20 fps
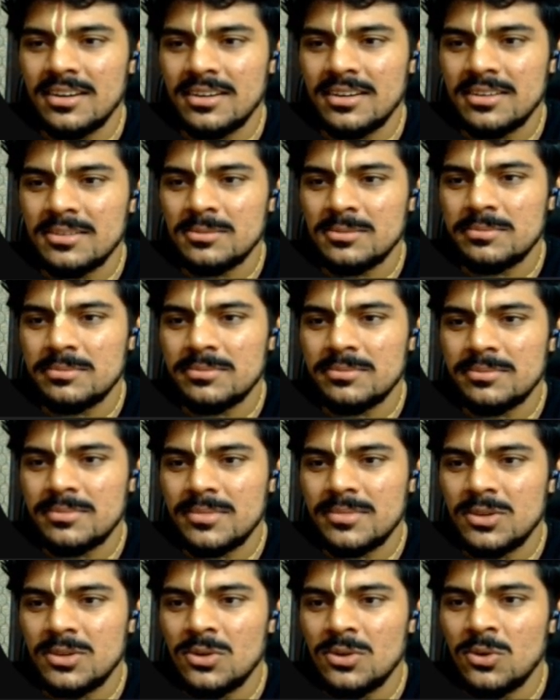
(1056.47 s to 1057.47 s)
uh,
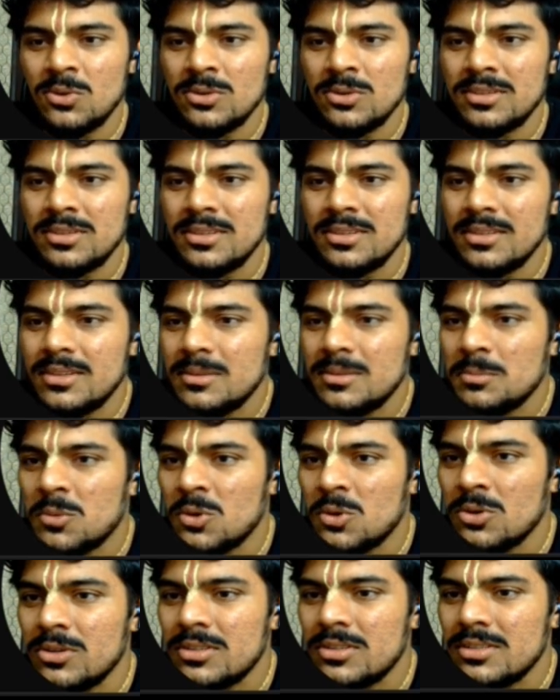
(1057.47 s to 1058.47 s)
node
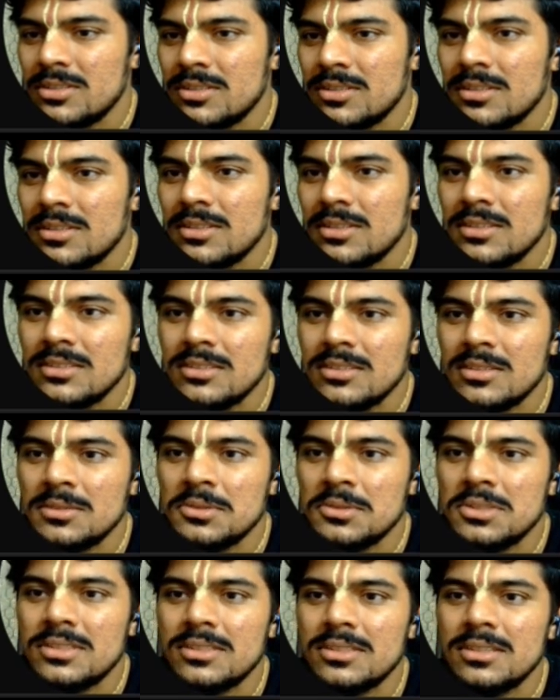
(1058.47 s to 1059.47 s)
port
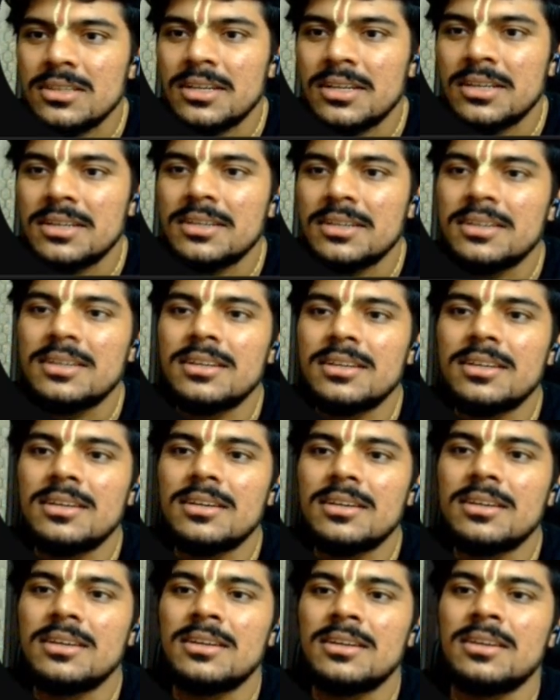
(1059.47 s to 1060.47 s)
service. Yeah,
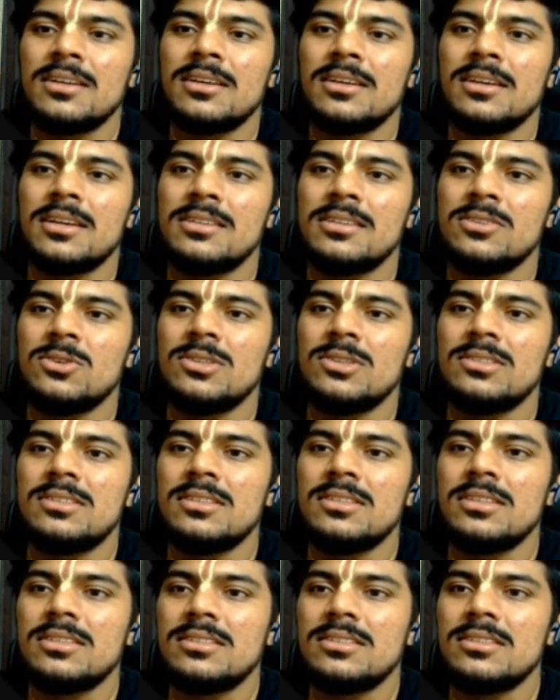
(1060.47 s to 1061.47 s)
as you
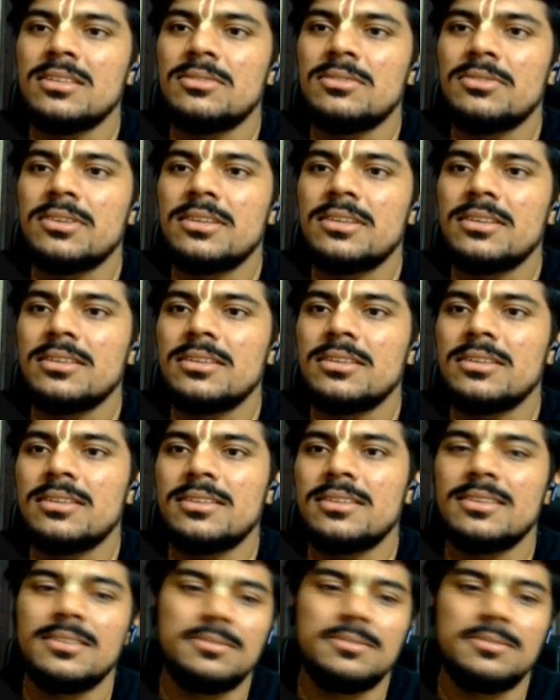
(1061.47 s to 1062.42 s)
can see, it's different.